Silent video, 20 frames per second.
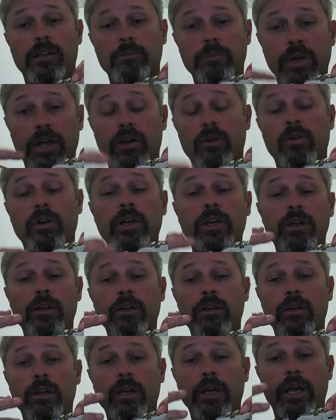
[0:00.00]

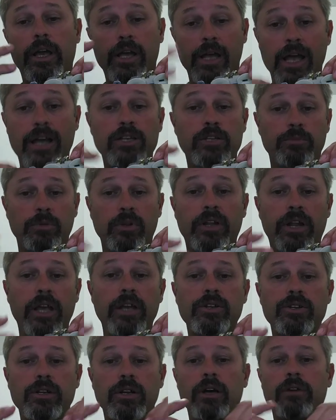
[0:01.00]
elementary
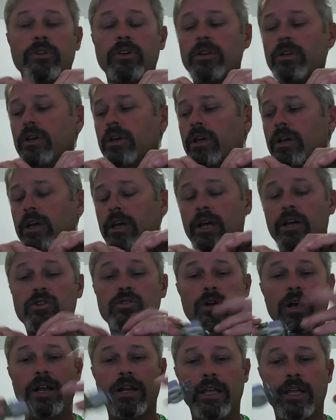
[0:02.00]
explanation of it and
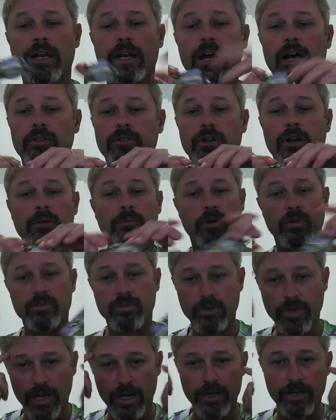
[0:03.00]
try to get it out there. I'm
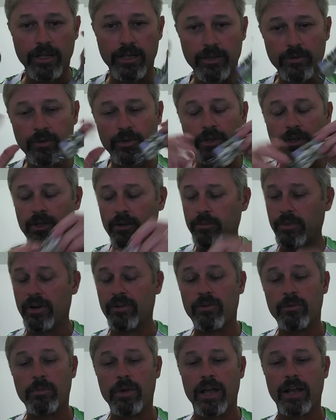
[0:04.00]
also kind of dealing with a little bit
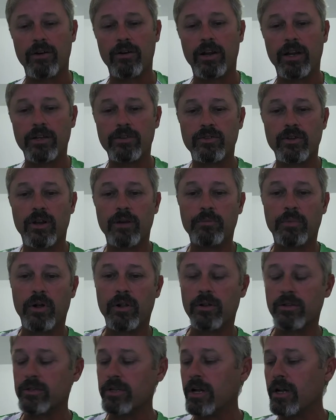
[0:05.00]
of a migraine, so I
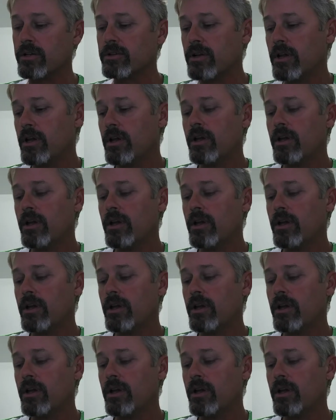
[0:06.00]
apologize.